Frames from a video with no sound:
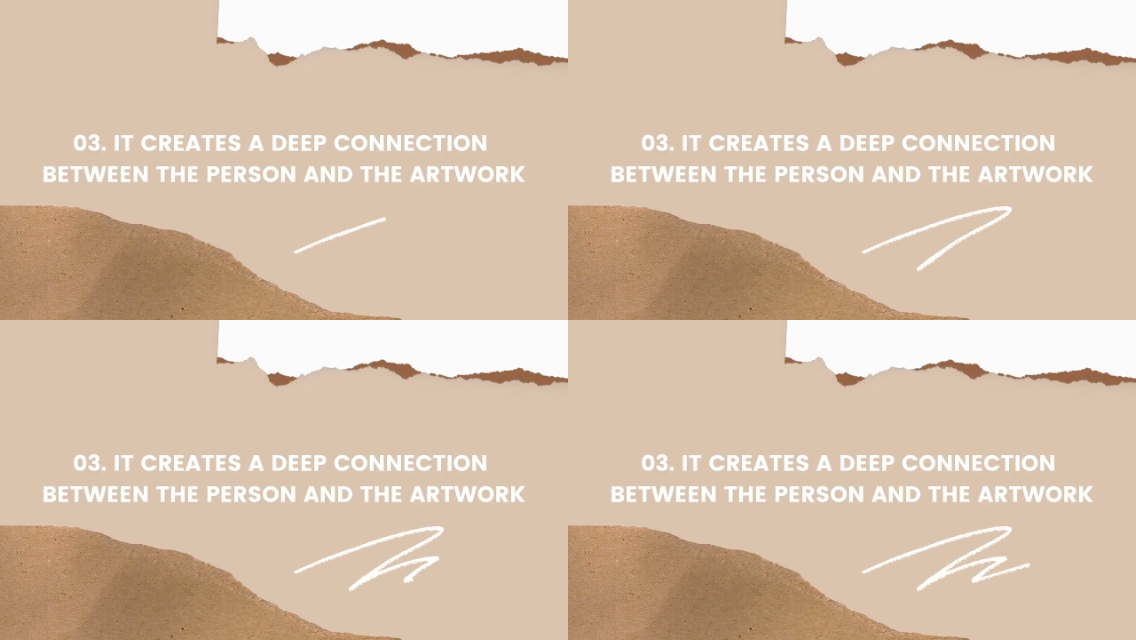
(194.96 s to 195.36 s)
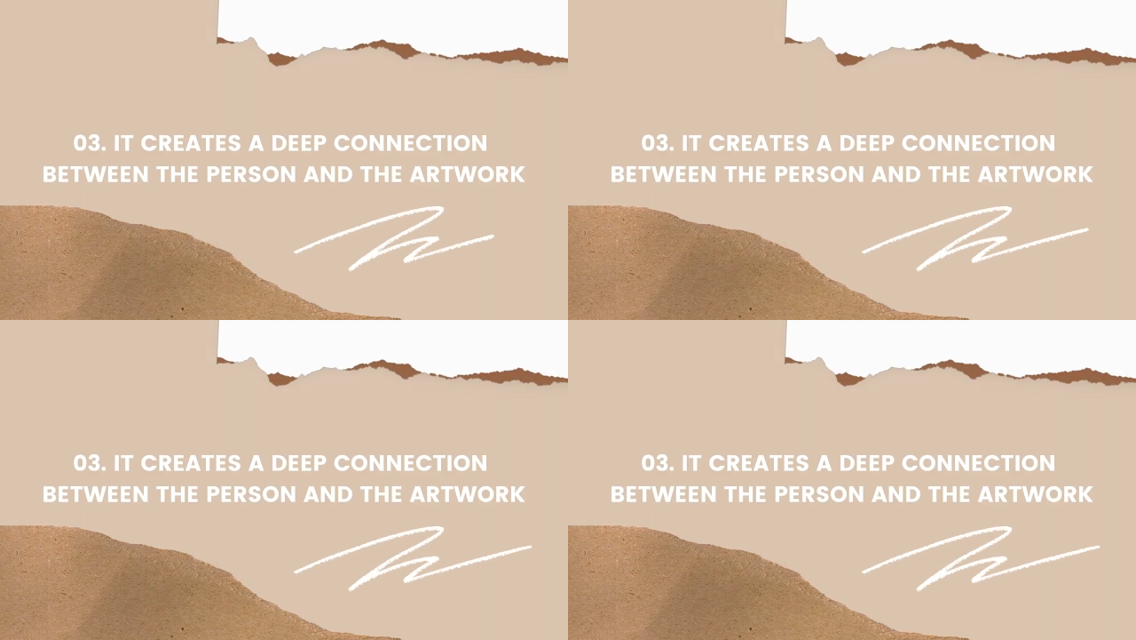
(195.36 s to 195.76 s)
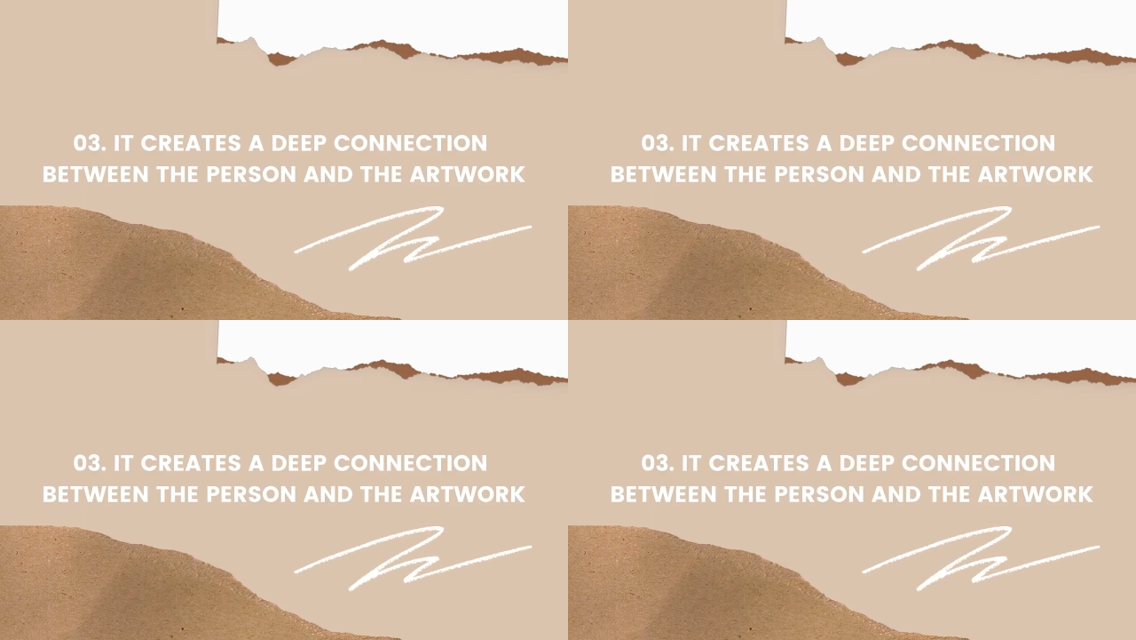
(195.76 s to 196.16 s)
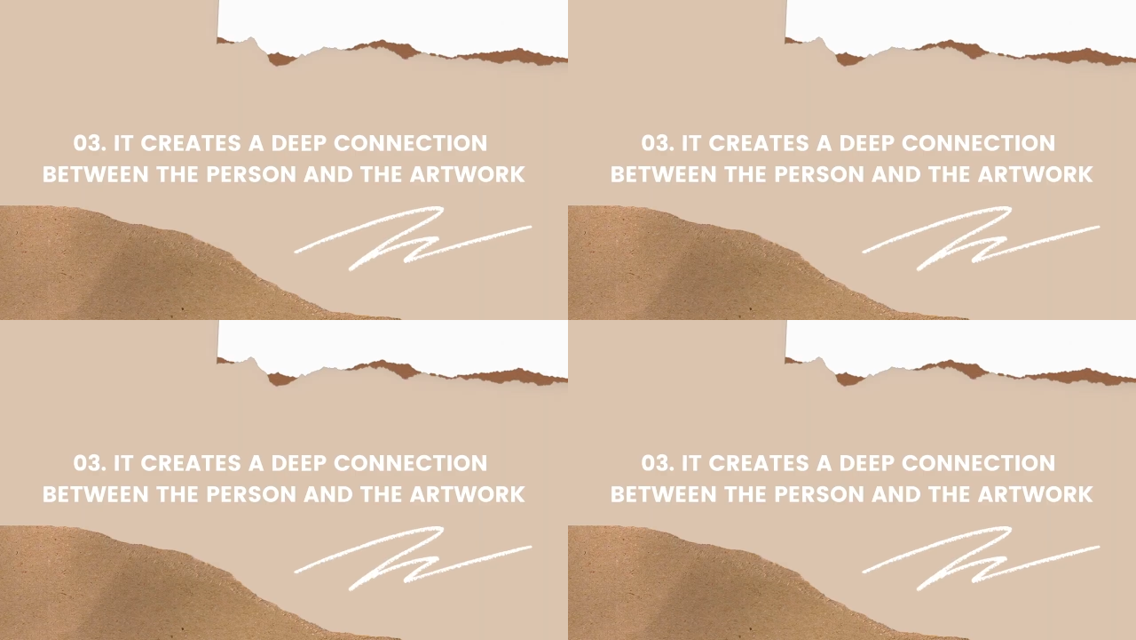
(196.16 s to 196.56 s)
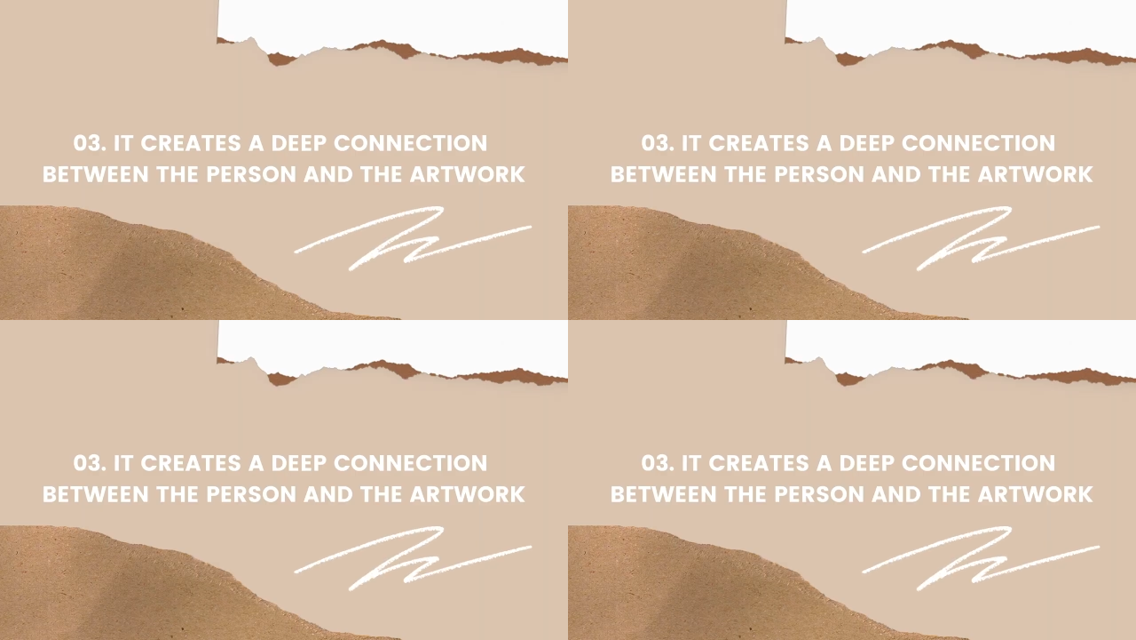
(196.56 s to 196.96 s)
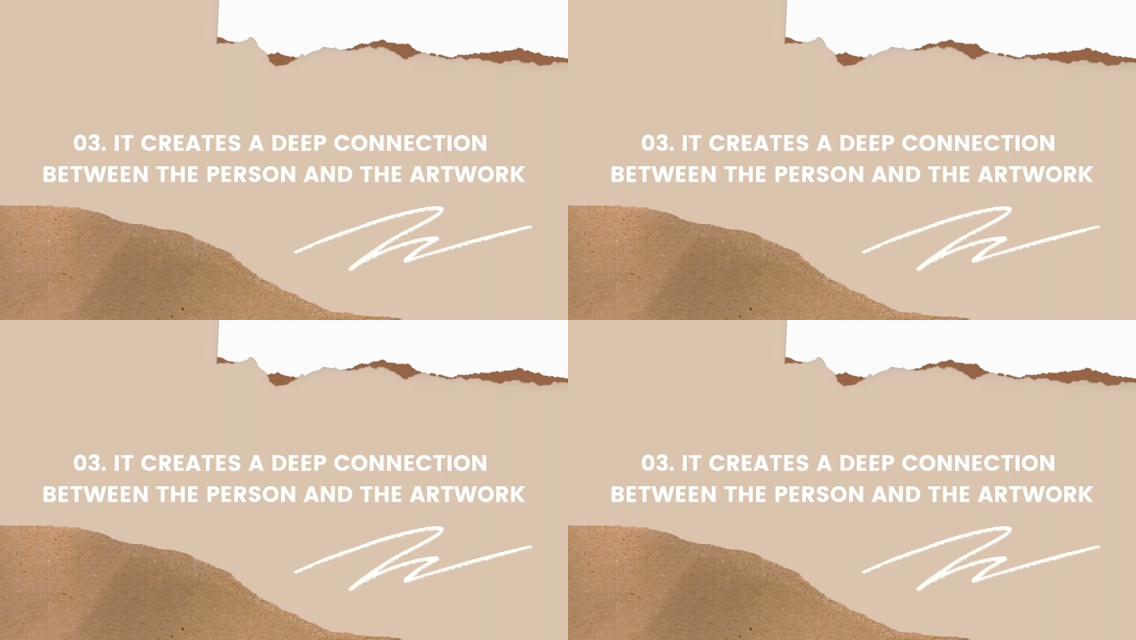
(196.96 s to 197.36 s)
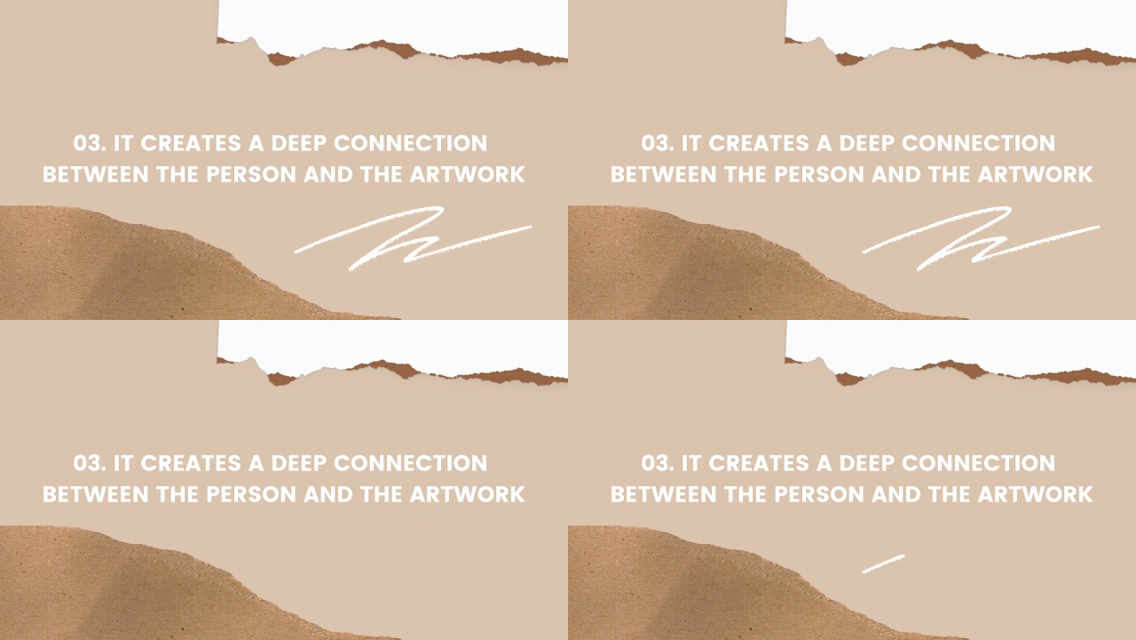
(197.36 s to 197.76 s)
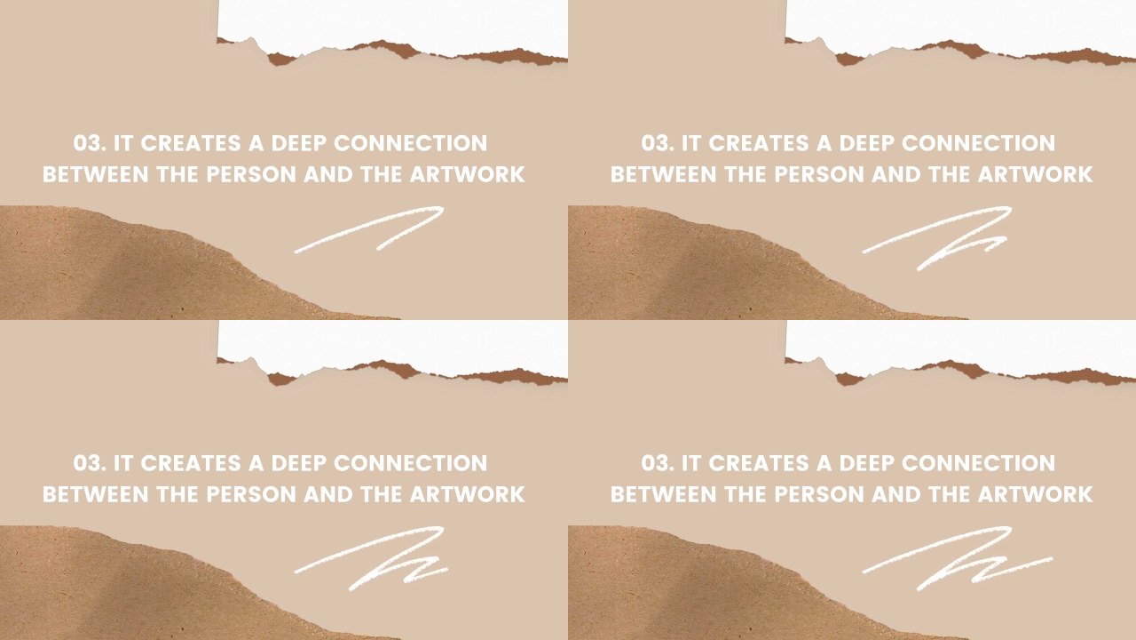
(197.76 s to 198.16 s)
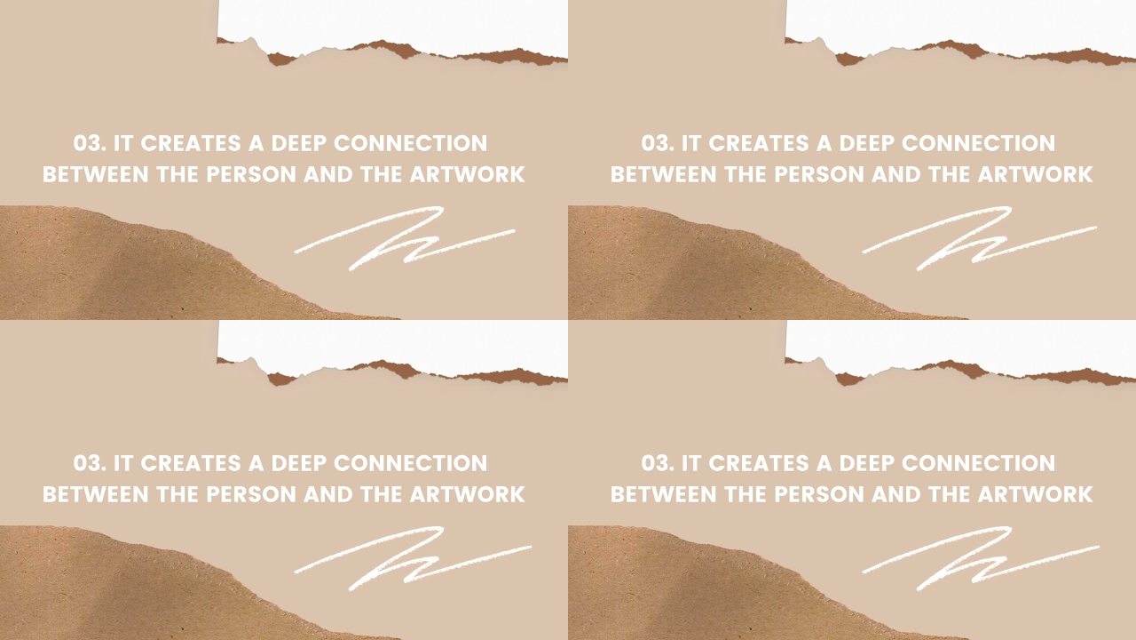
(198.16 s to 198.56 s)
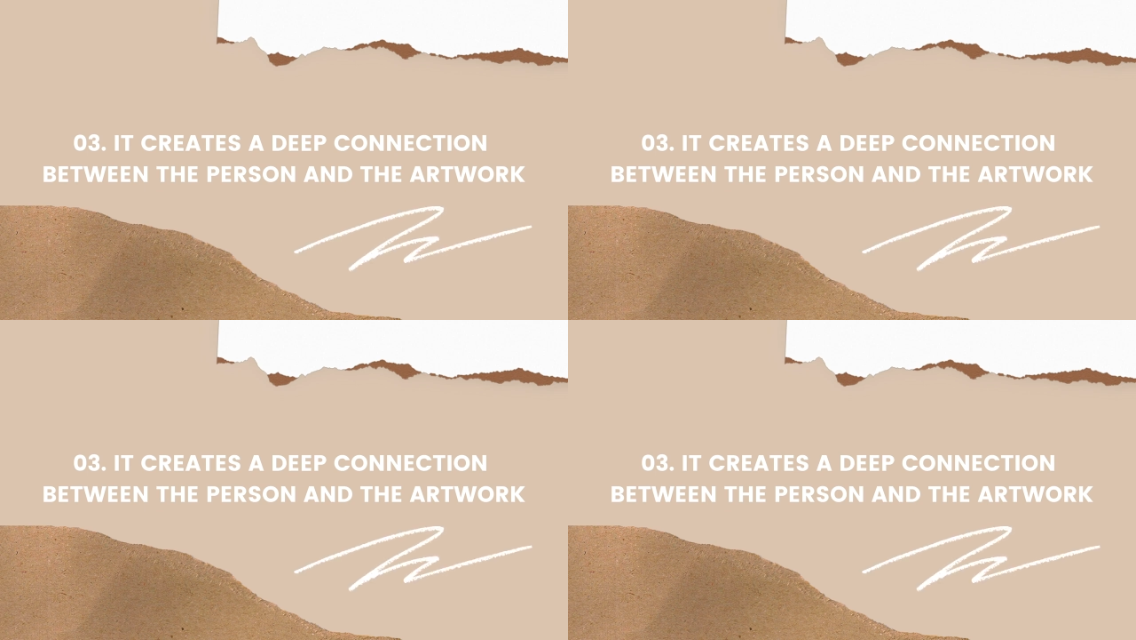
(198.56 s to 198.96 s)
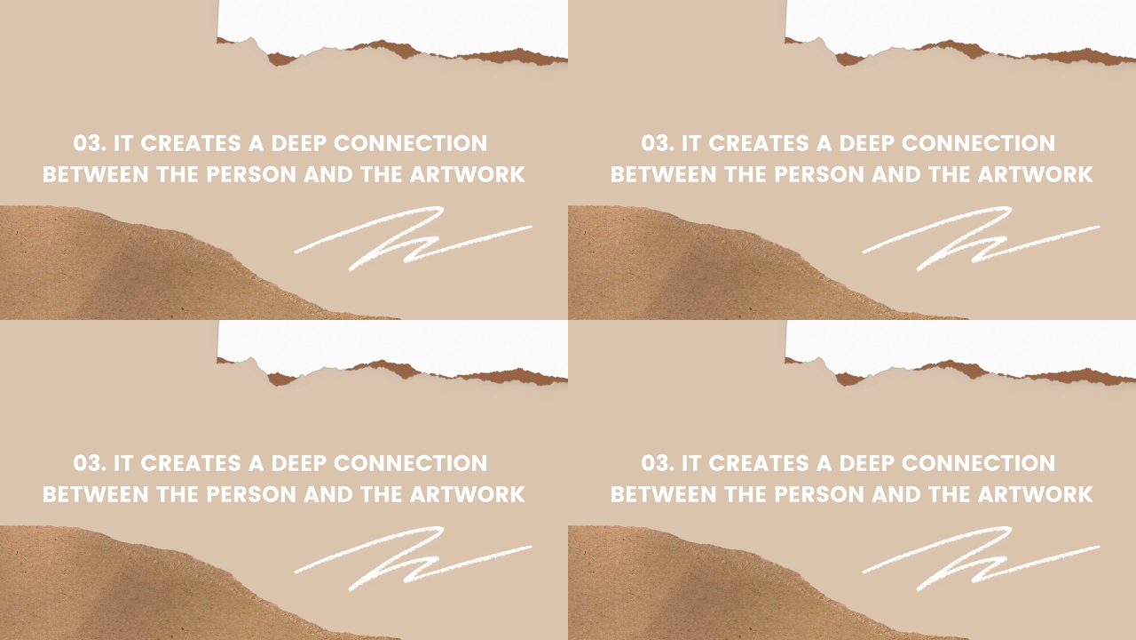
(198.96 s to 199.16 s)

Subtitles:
Nobody's mouth can be seen.